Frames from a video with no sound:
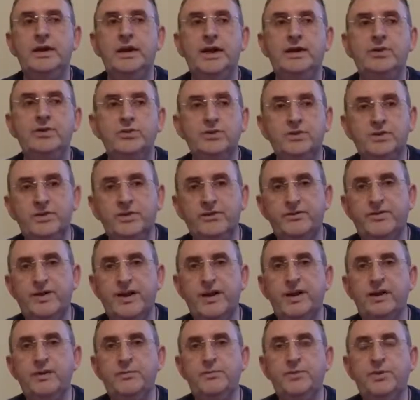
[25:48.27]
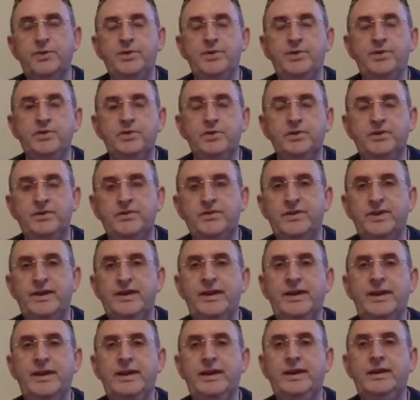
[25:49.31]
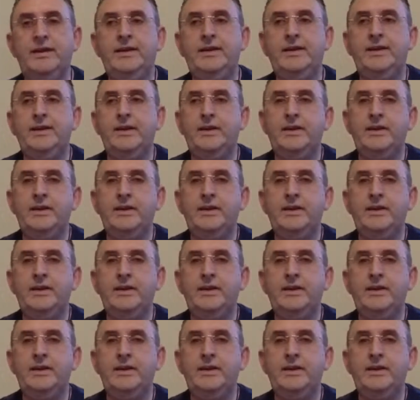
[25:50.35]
and you're developing your divinity,